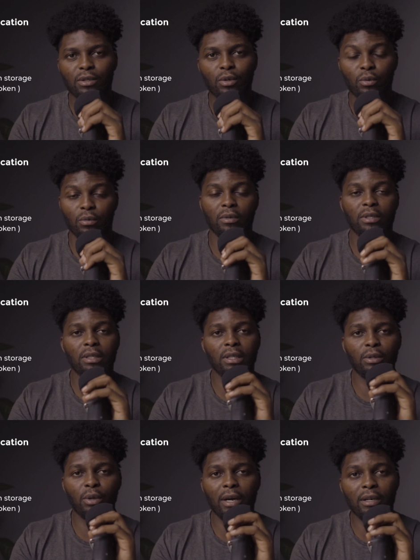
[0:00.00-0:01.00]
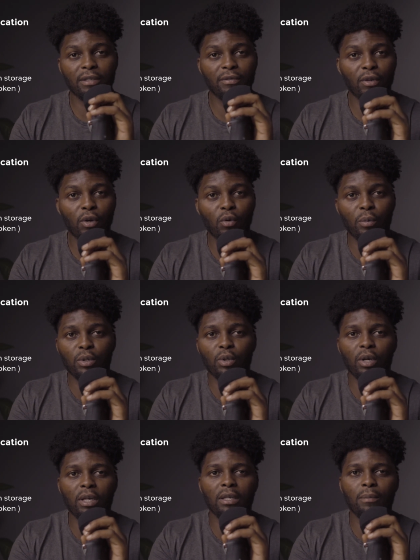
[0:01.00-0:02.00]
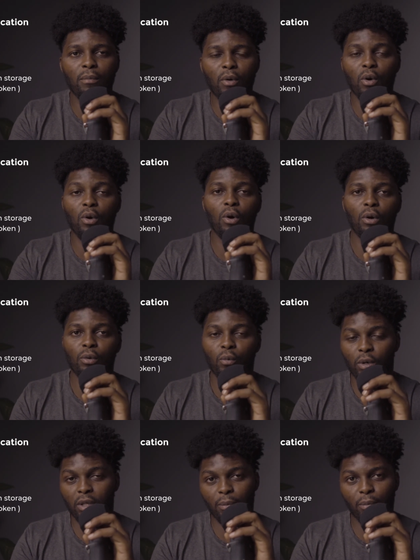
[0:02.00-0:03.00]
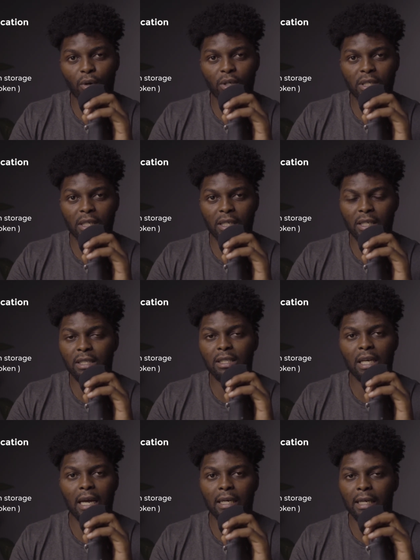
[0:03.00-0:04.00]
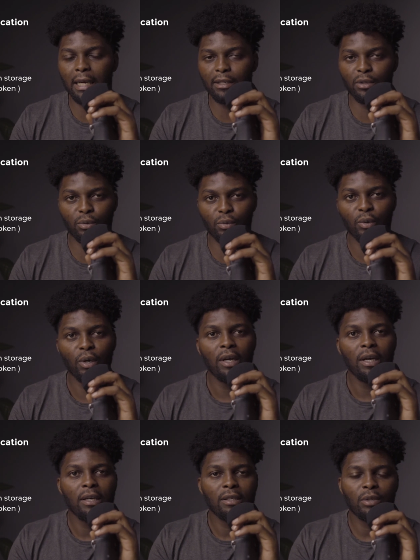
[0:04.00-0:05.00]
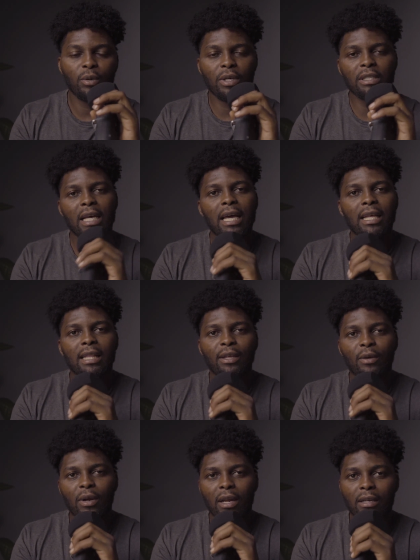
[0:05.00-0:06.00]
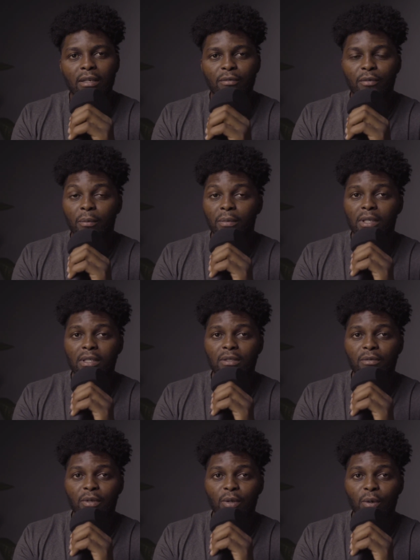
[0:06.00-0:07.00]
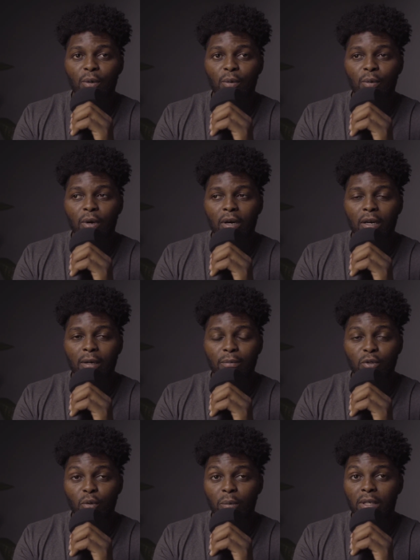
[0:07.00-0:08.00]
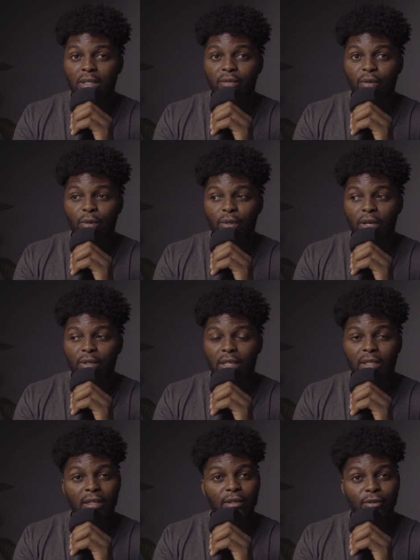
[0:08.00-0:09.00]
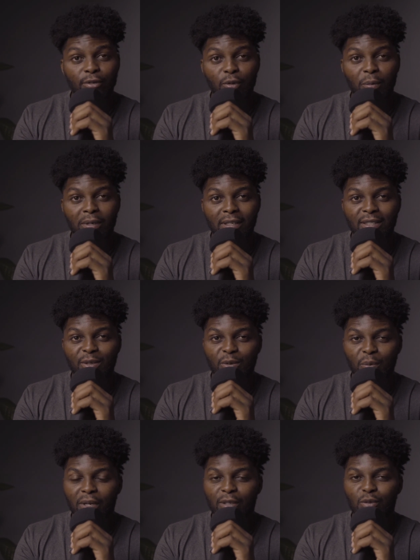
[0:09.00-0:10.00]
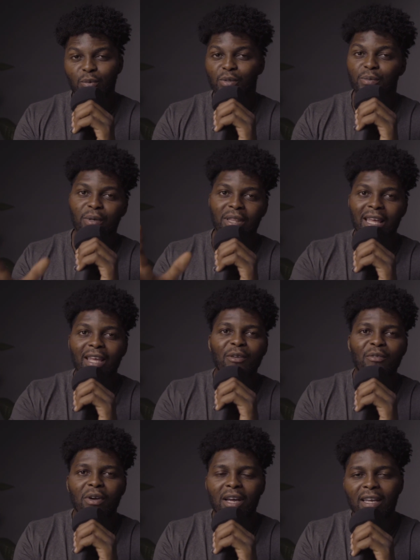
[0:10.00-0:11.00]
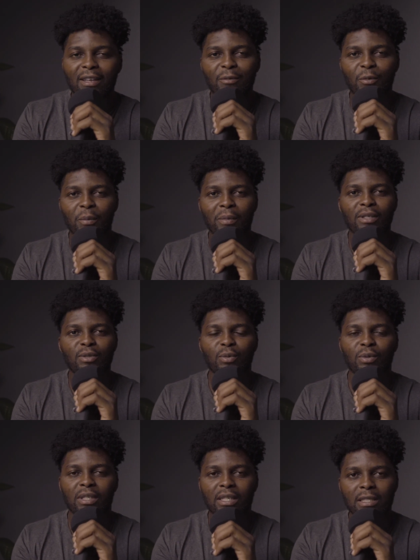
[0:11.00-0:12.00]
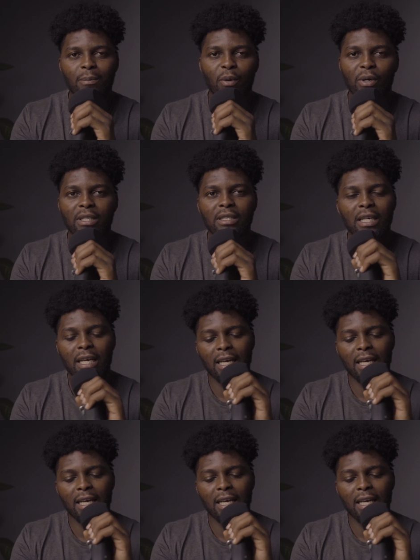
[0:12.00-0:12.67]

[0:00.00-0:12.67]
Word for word: So, in throughout this video, we'll be talking more on what the blockchain is and can do. So, is there anything you learned from this video, um, two minutes video? That was actually not two minutes; it was more than two minutes. But thank you for hanging with me to this point.